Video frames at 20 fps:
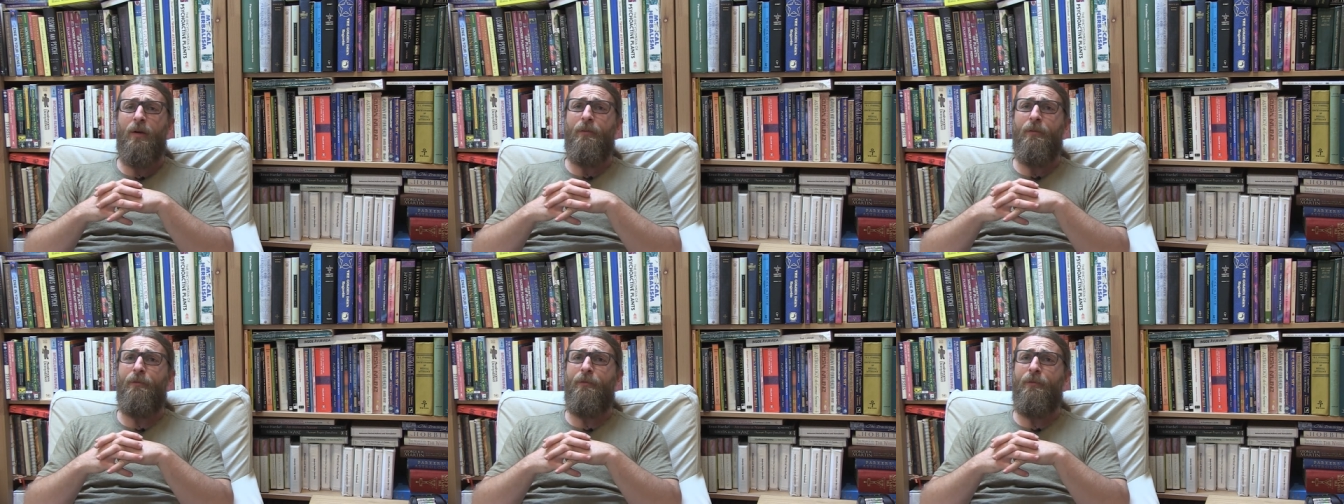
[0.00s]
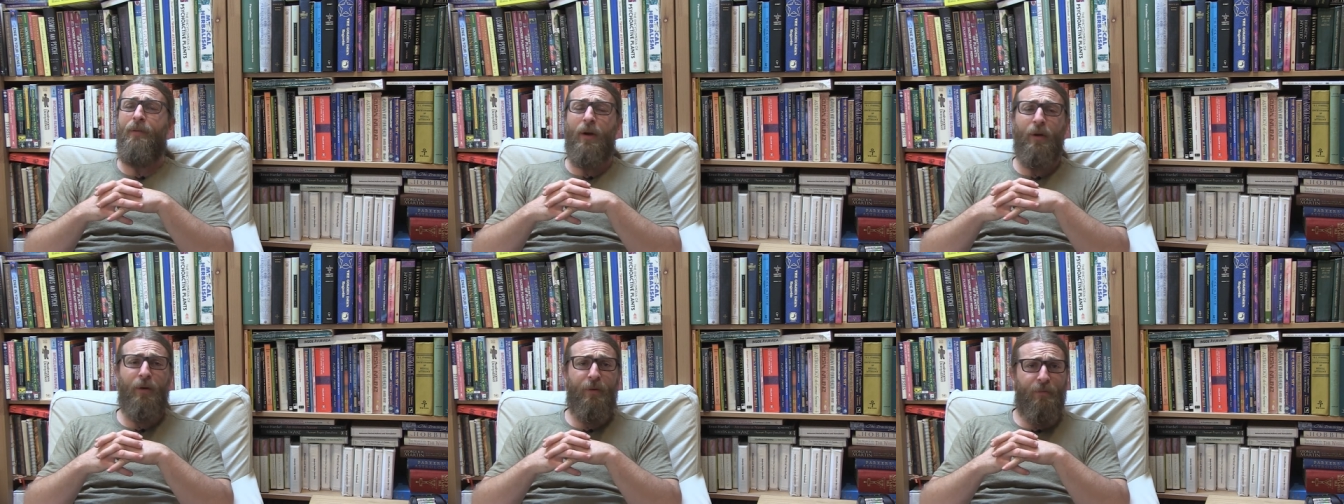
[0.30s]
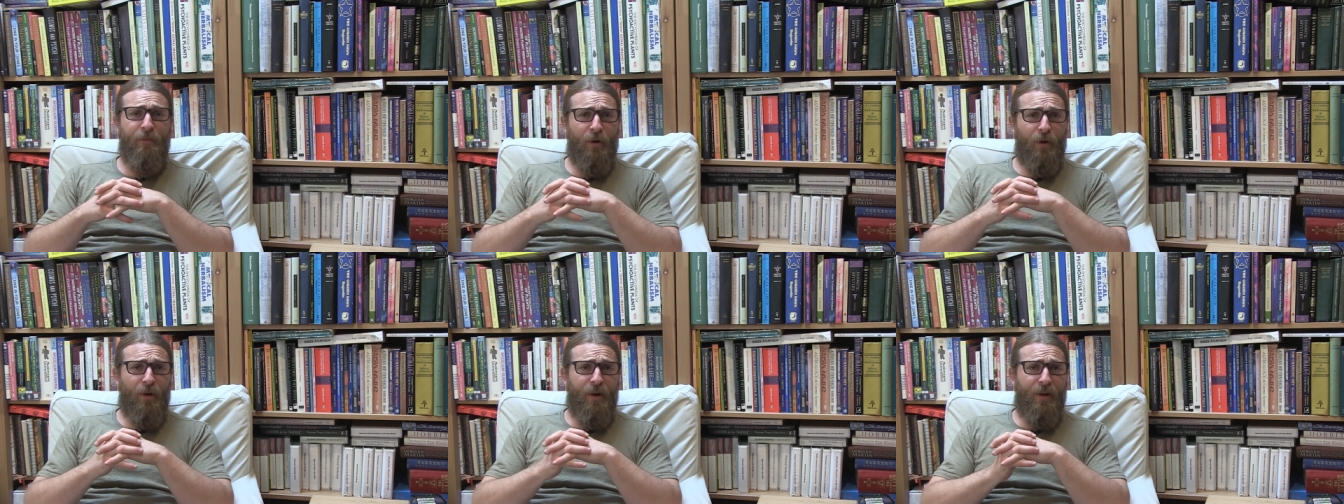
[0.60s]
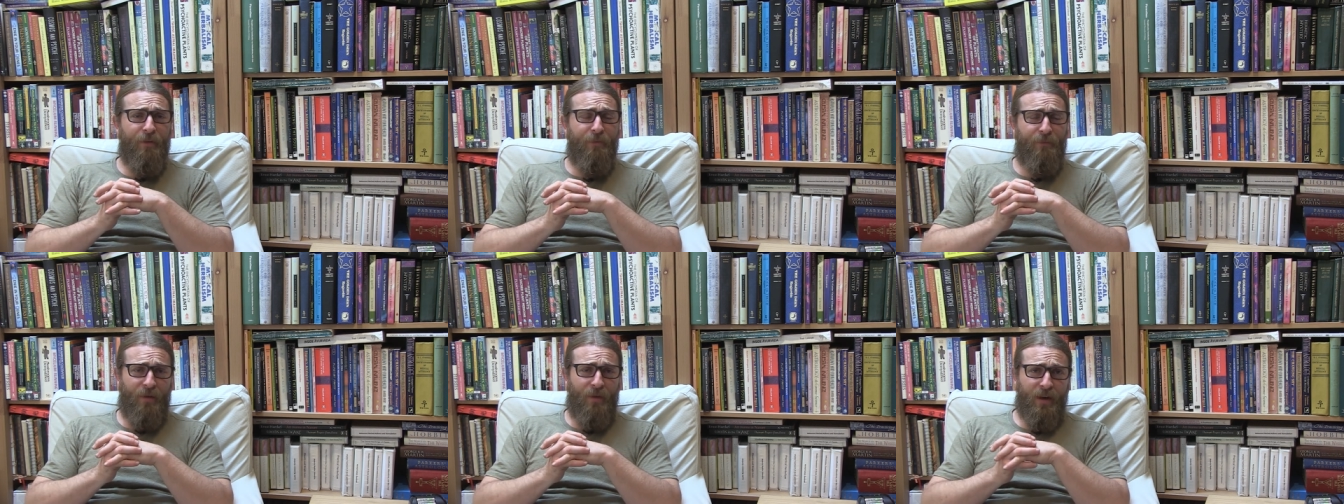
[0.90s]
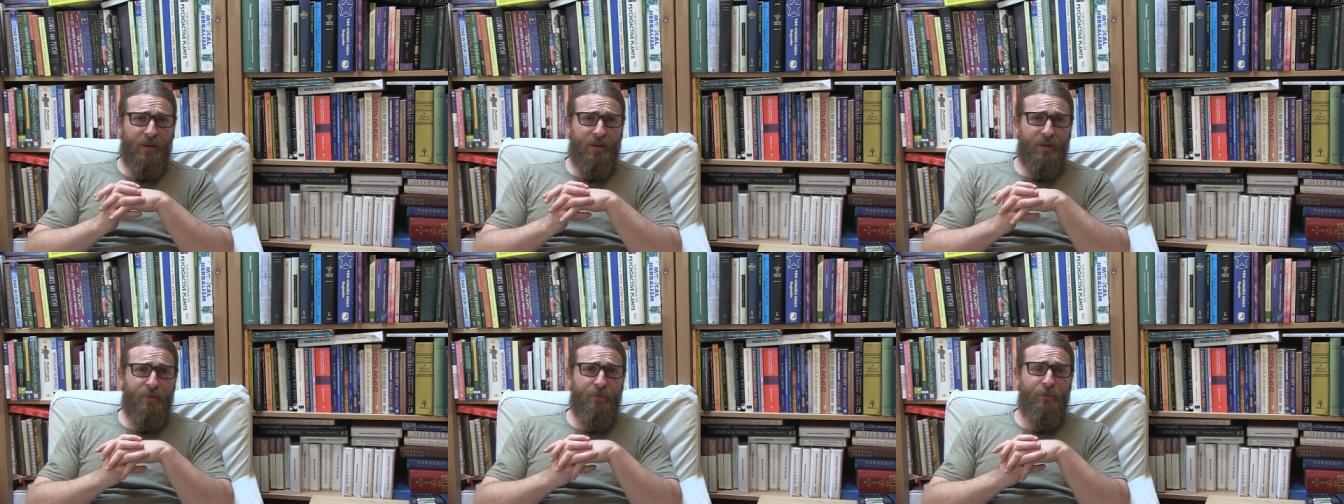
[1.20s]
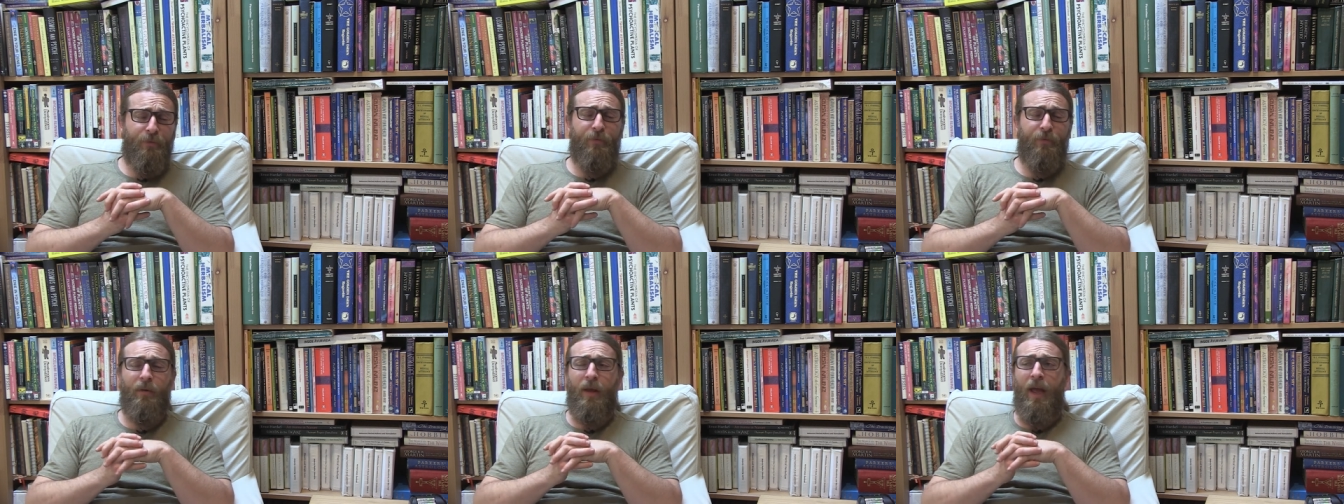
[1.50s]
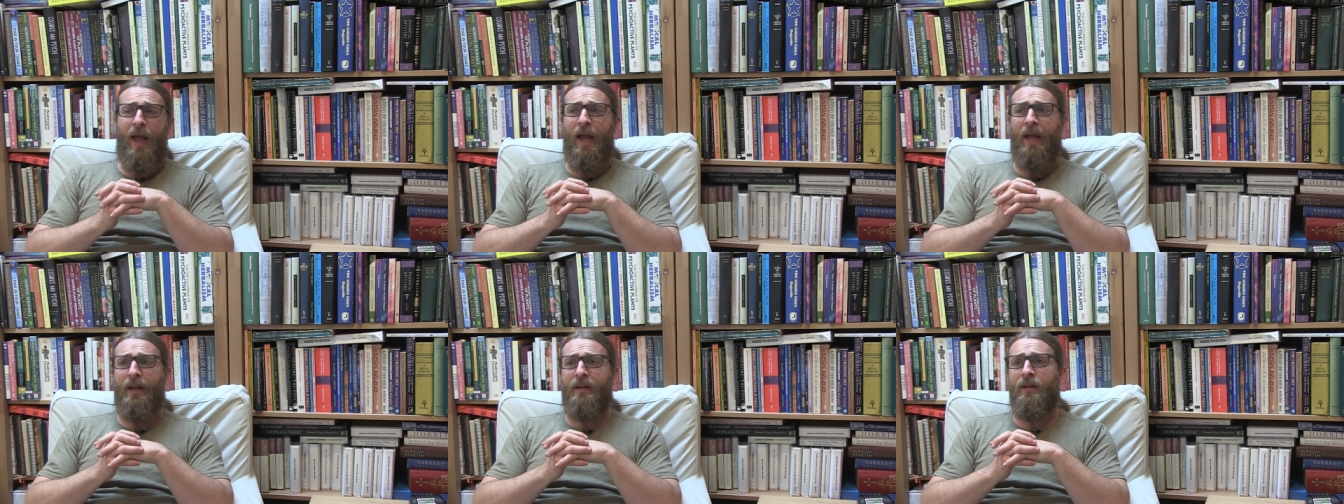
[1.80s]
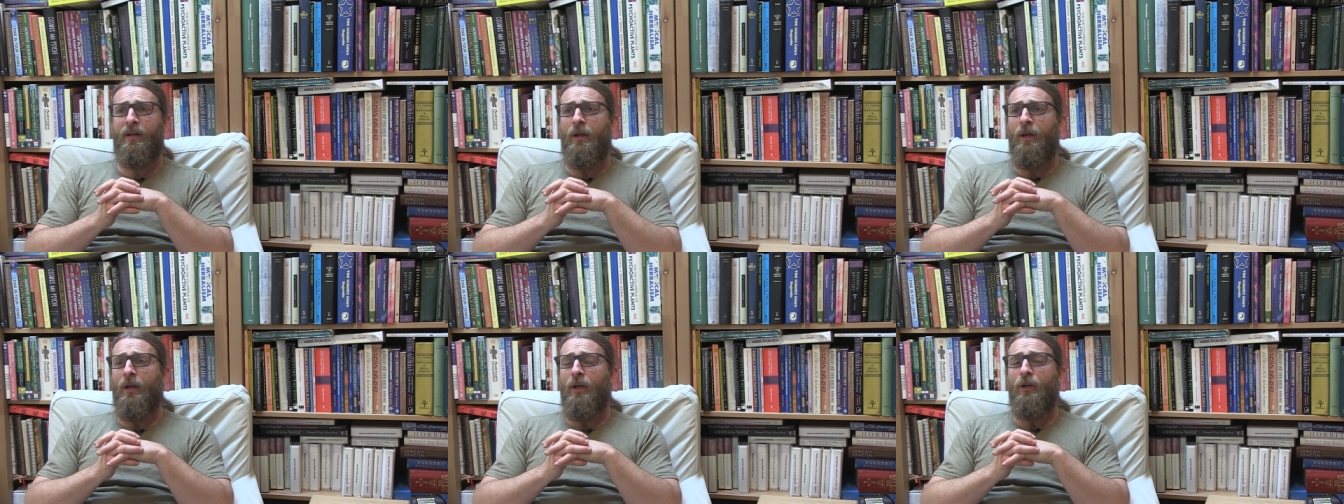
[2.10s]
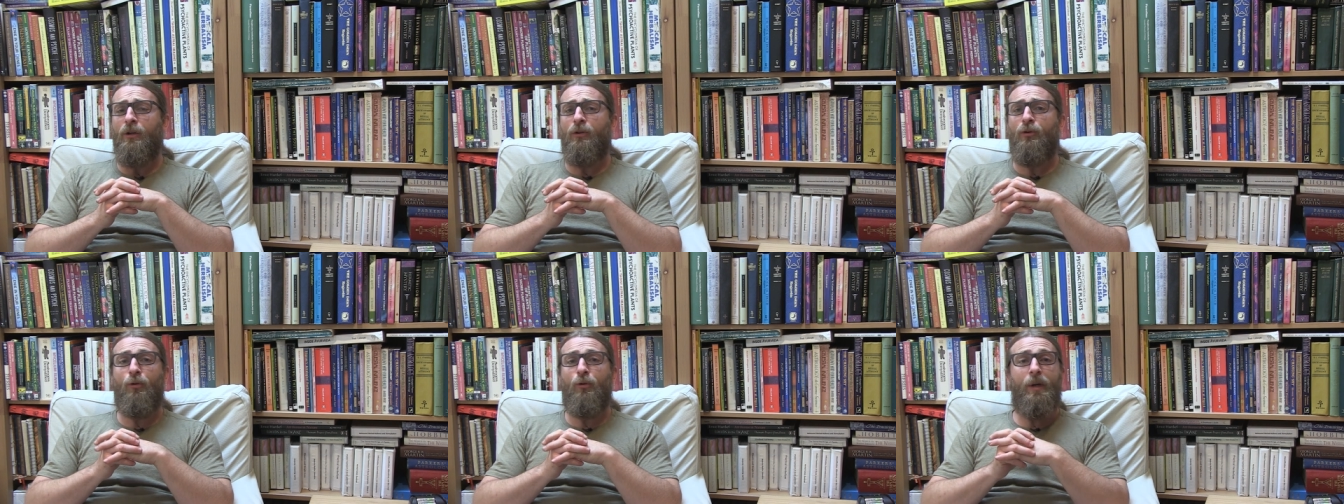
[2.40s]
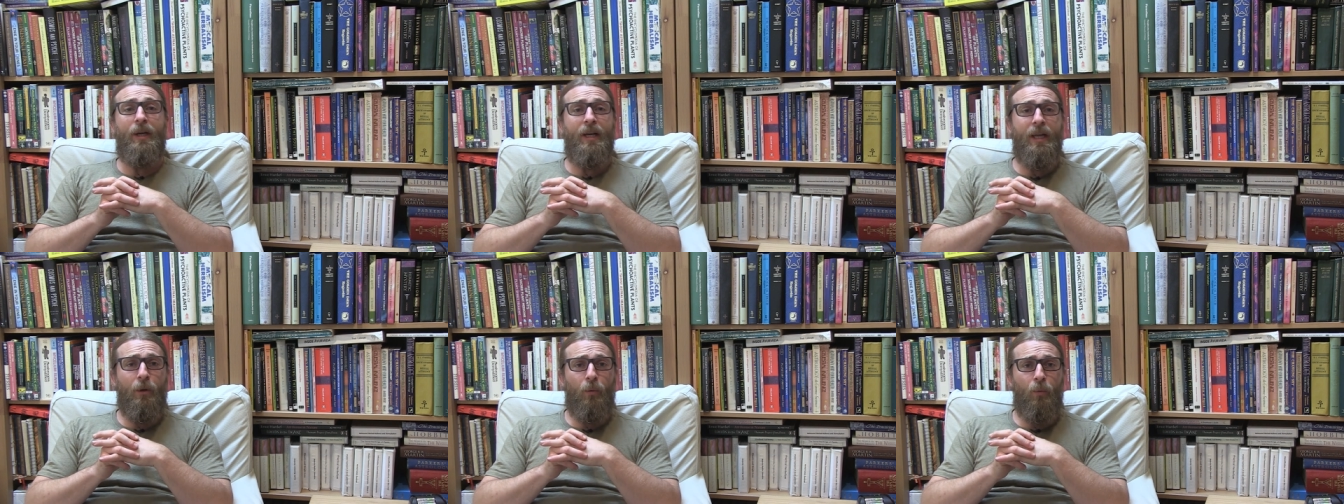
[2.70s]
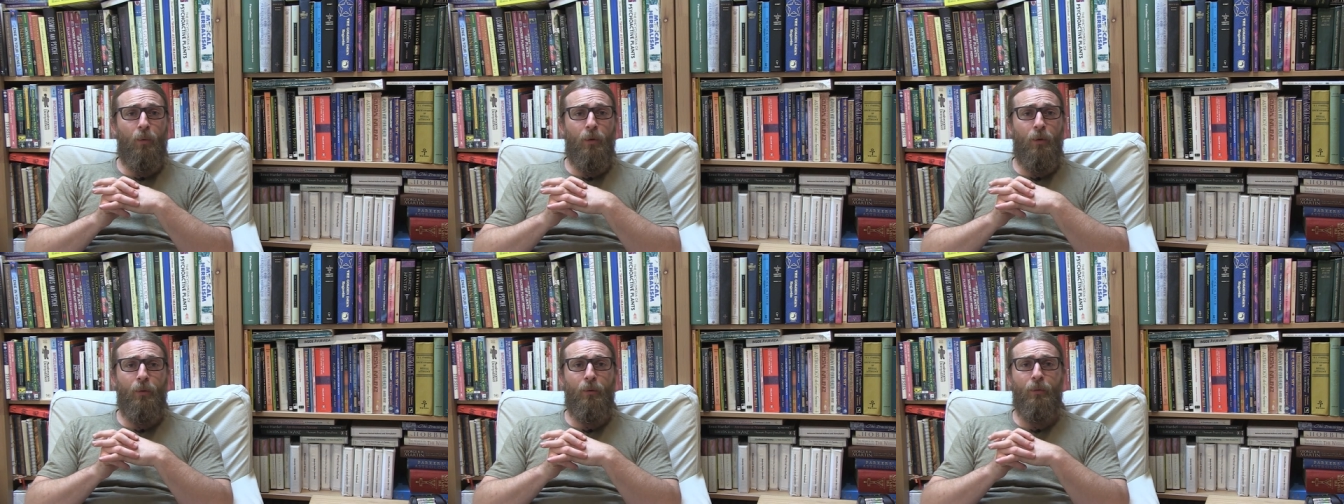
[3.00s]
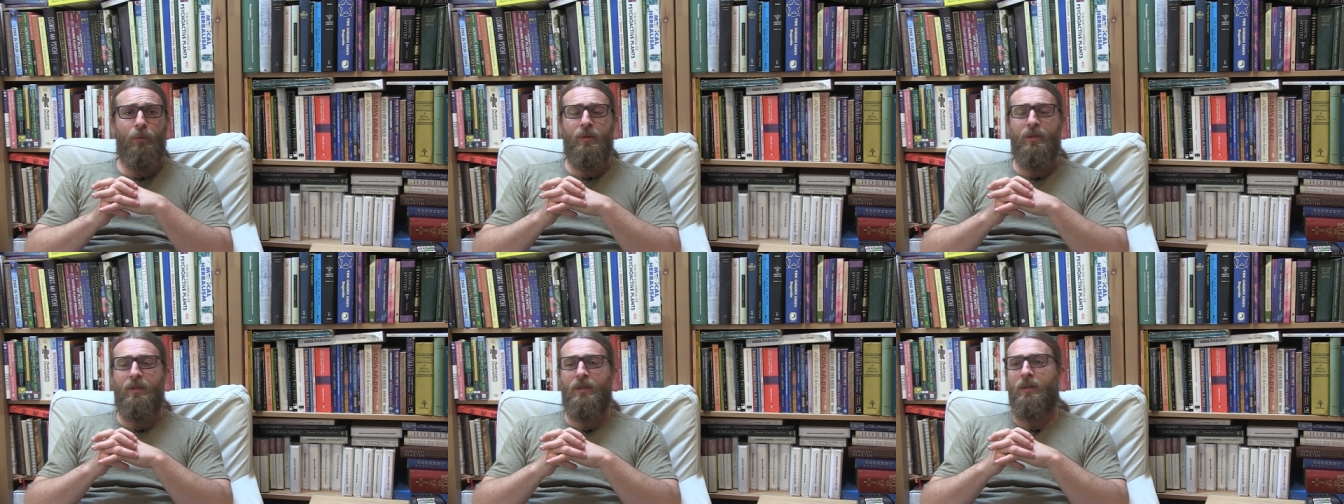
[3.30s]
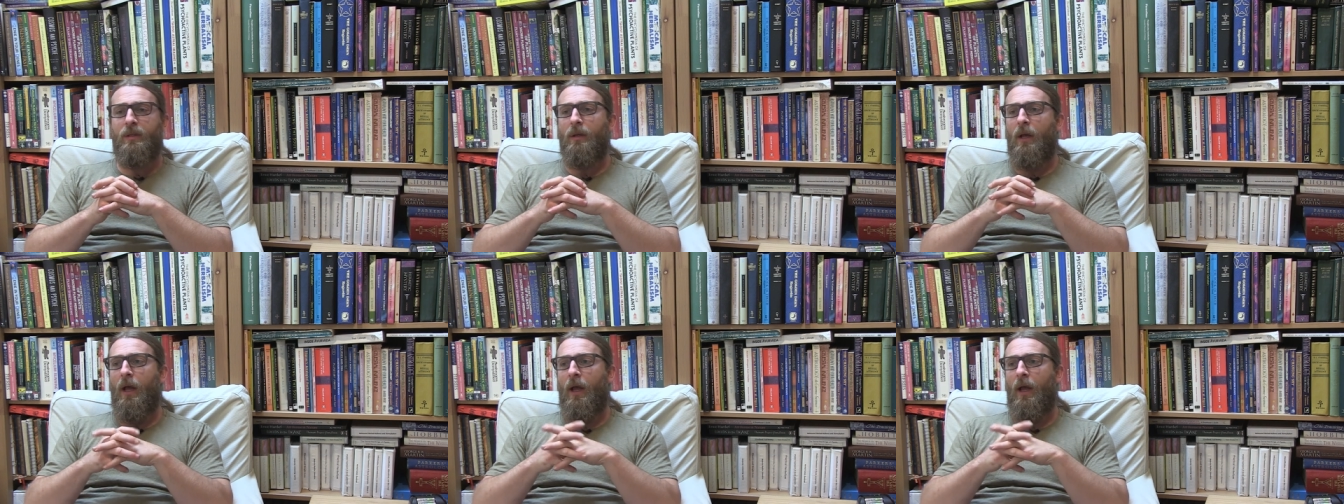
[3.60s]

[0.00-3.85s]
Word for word: very, very effective at treating wounds,